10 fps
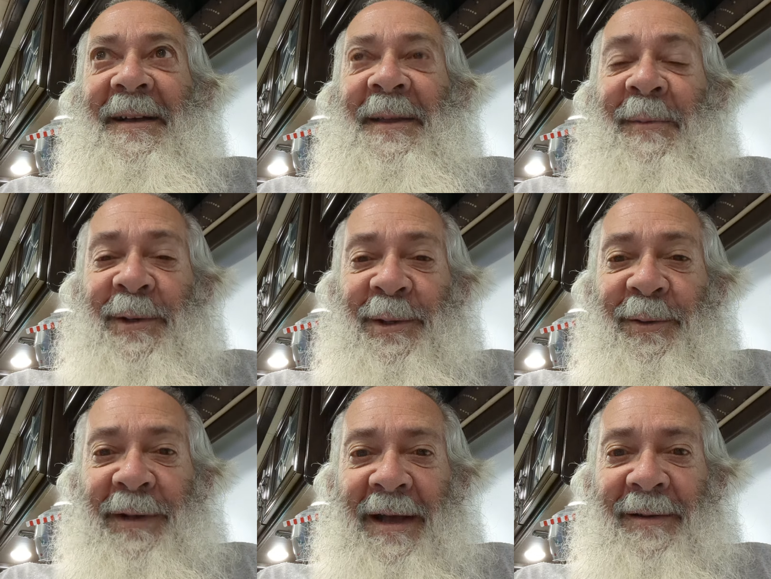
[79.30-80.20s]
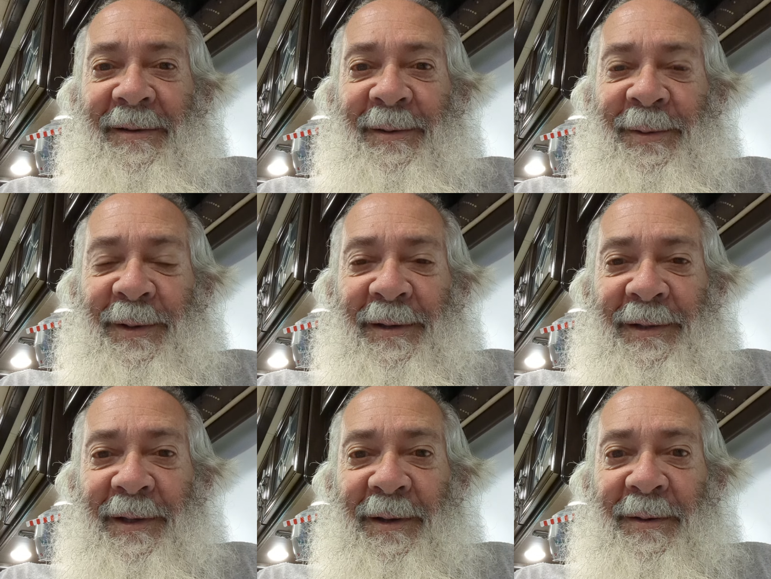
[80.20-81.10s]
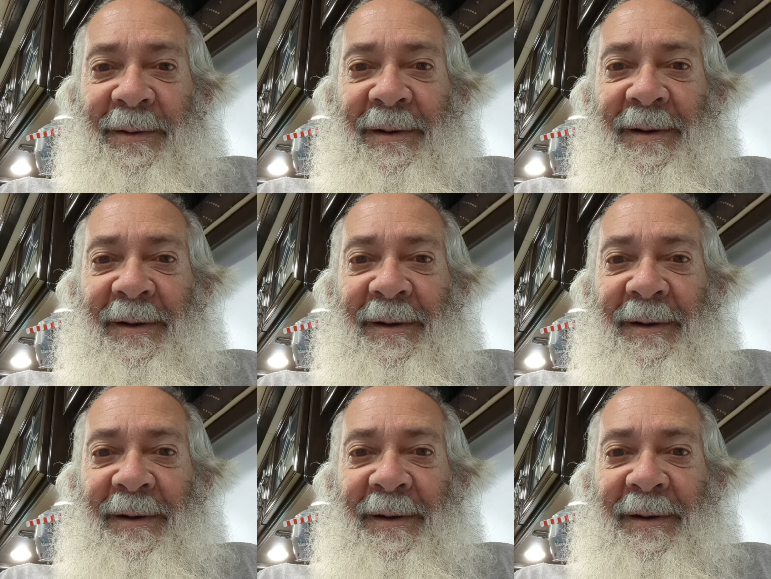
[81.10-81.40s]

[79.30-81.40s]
They were sold out two years ago